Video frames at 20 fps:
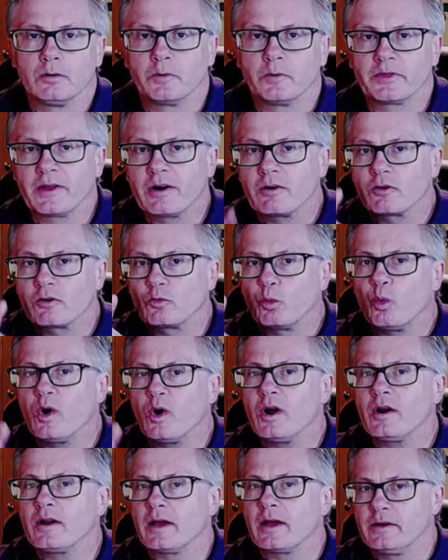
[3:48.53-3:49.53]
But there is
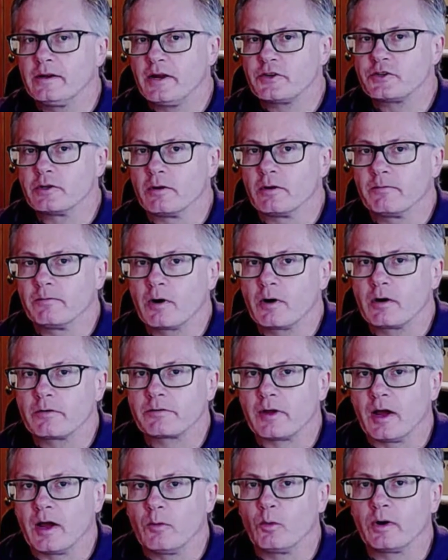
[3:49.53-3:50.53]
one additional
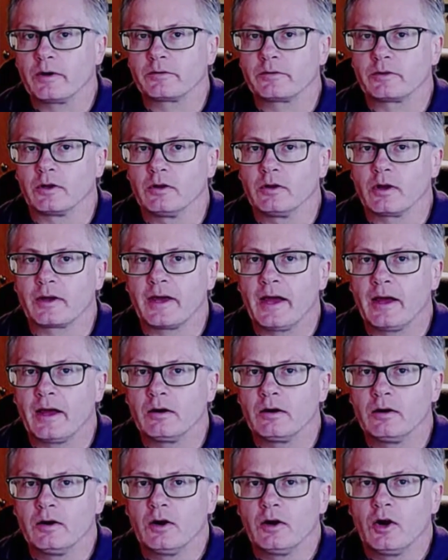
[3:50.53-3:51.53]
verse I want us to look
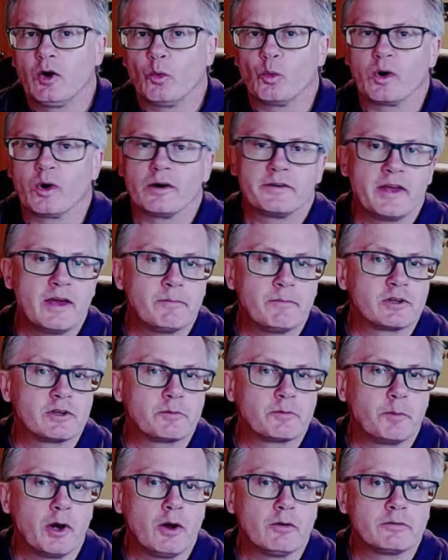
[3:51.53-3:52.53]
at where demons
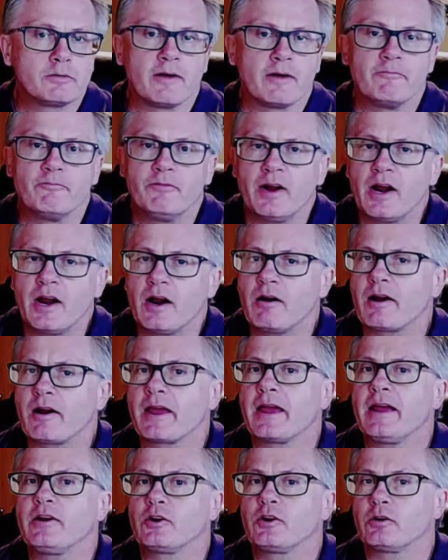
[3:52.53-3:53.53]
pose a very
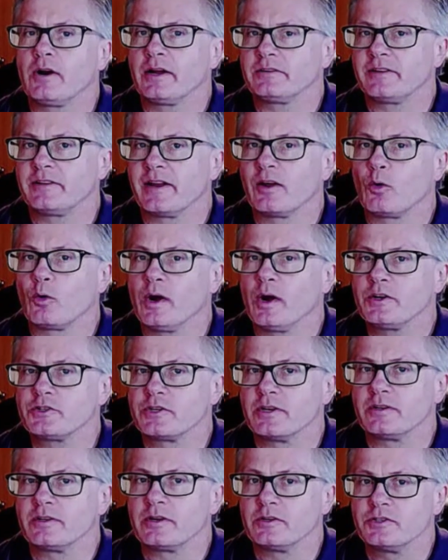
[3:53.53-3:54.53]
interesting
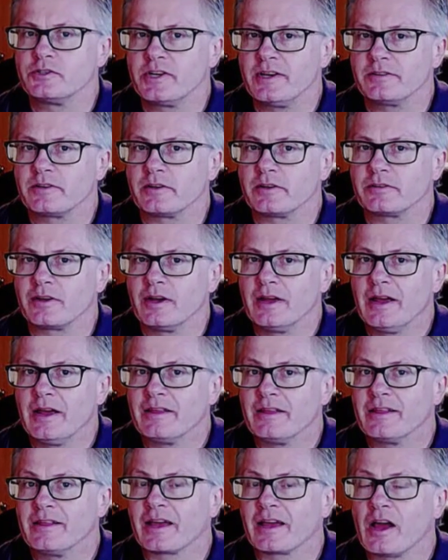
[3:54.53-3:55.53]
question to Jesus
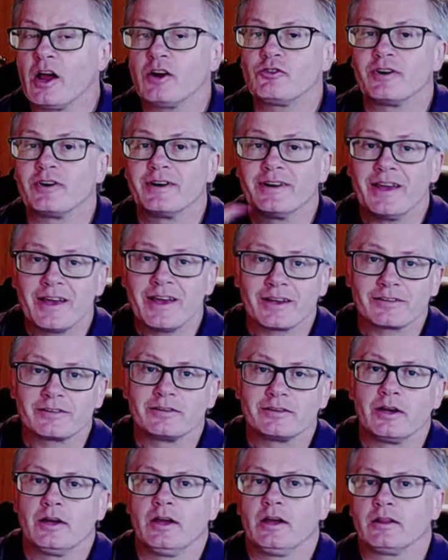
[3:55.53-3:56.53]
that
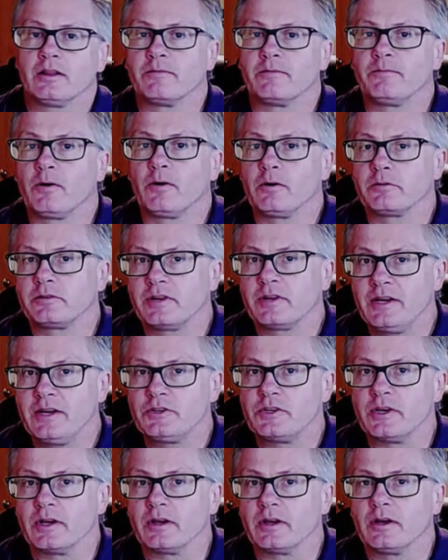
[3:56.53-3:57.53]
contradicts the false
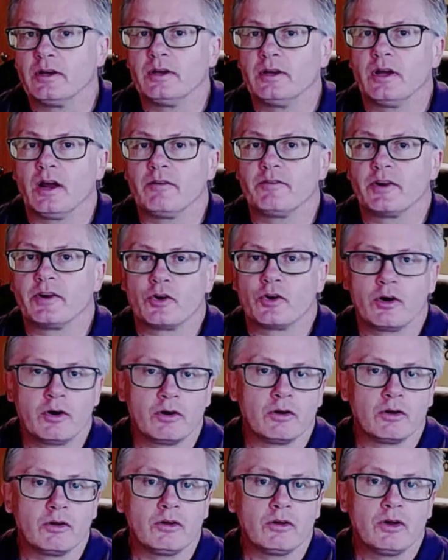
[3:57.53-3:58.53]
teaching of
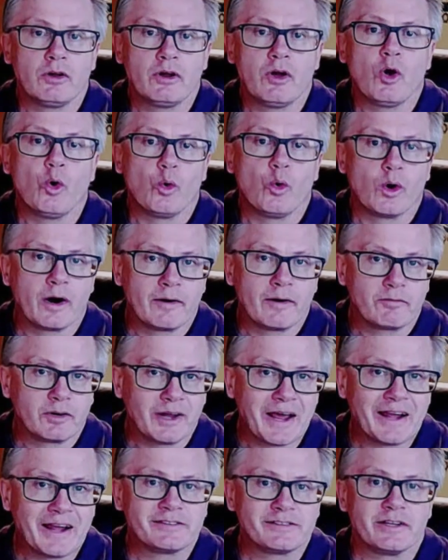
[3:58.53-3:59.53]
eternal or
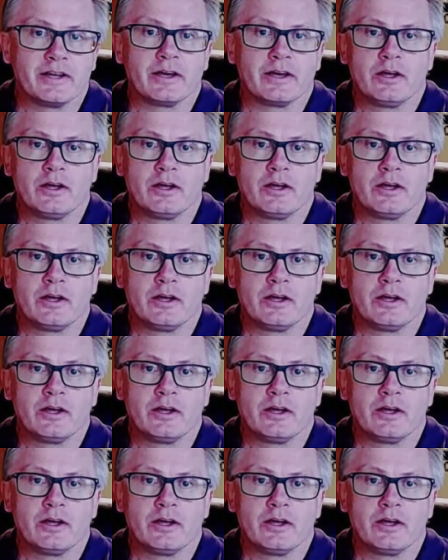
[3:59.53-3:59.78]
everlasting